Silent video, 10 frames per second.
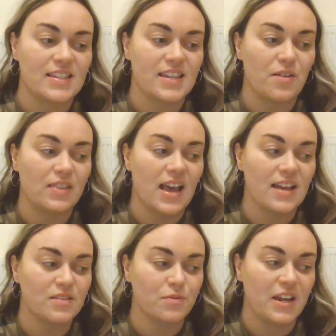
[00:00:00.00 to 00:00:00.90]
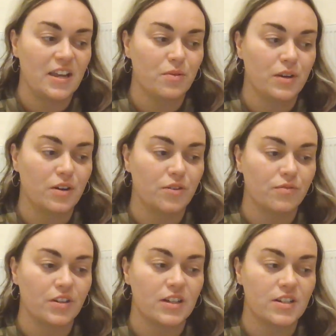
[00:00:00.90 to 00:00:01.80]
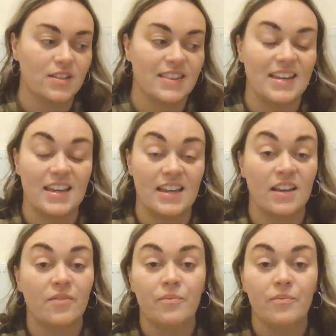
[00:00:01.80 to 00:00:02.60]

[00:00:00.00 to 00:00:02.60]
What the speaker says: So last week we covered the